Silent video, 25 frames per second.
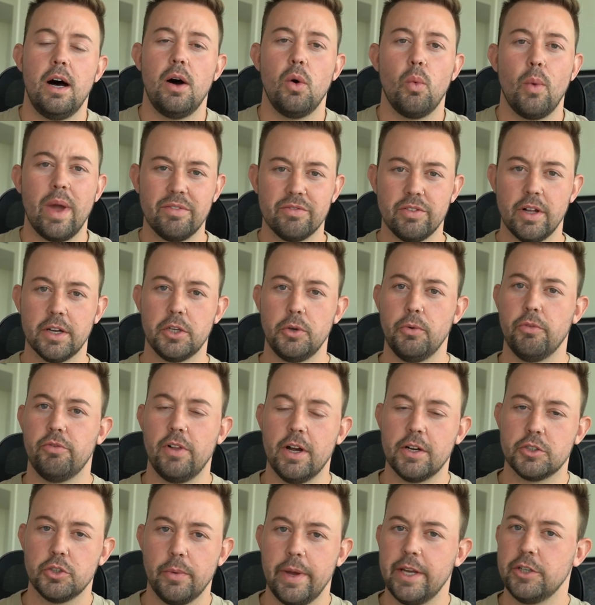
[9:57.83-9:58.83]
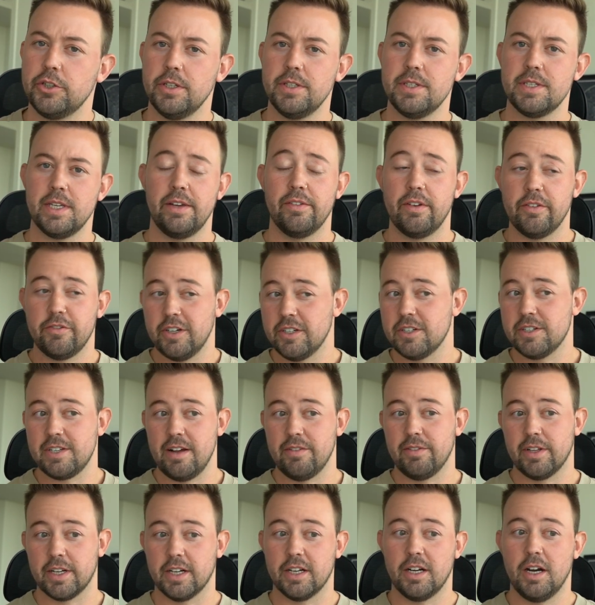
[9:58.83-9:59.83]
weight fluctuations, even if I just
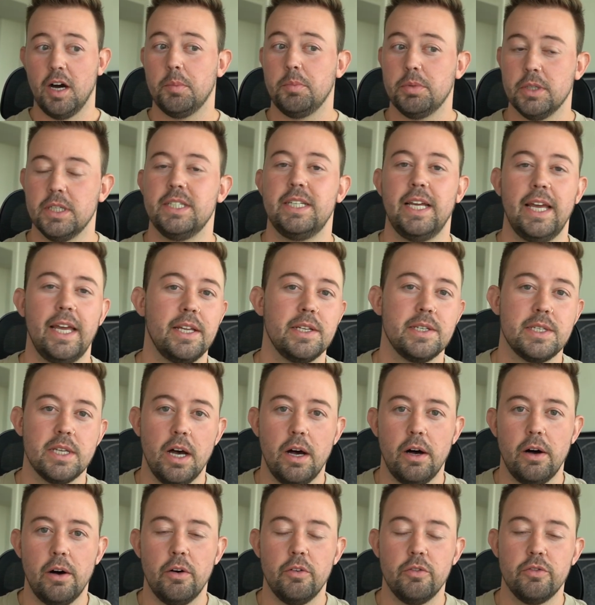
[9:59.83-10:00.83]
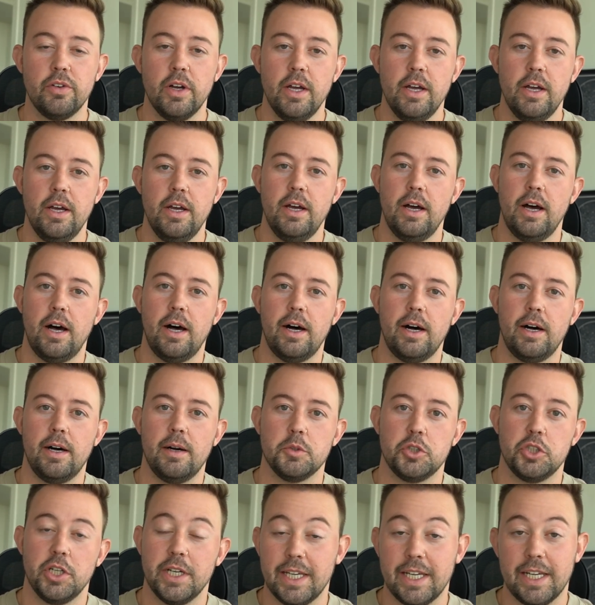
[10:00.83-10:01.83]
have like a couple of days of
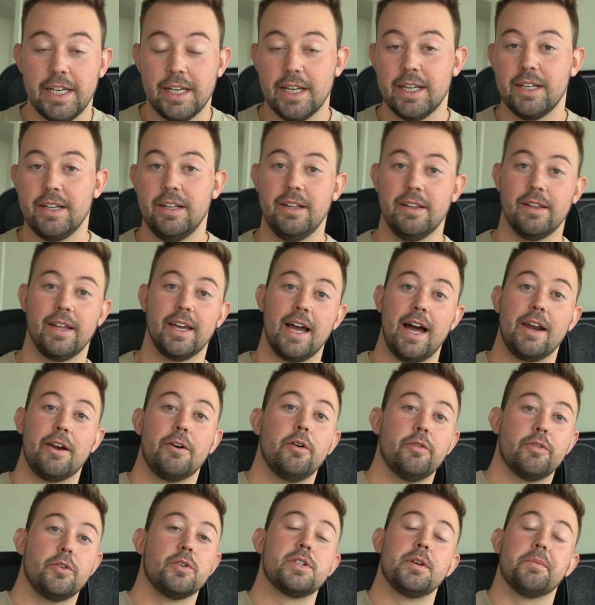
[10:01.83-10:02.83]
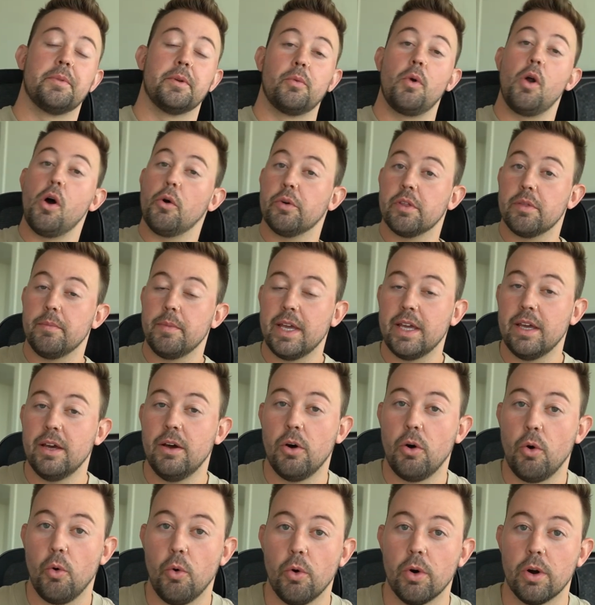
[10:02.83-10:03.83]
shitty eating. Like, I don't know if there's something wrong with me
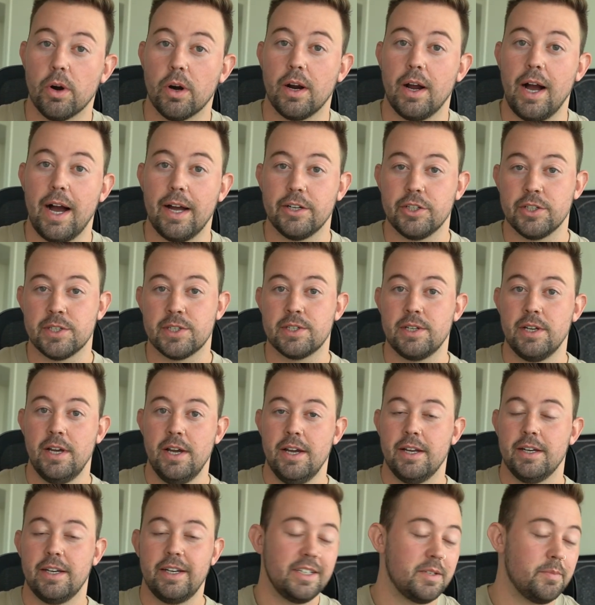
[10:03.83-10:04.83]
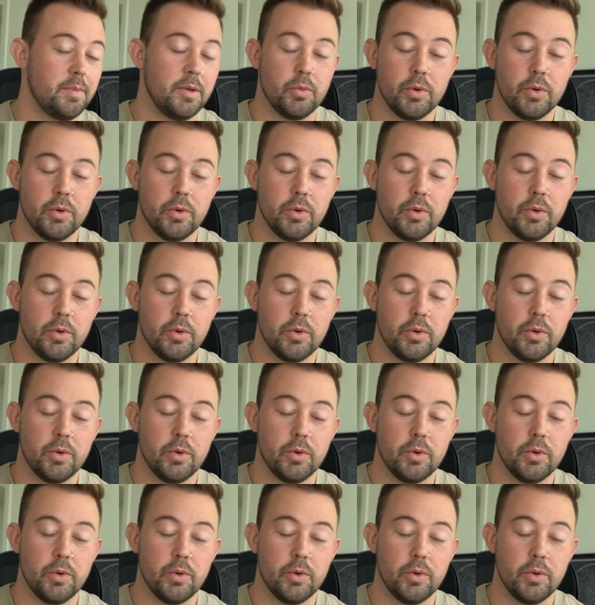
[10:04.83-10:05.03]
or I just need to be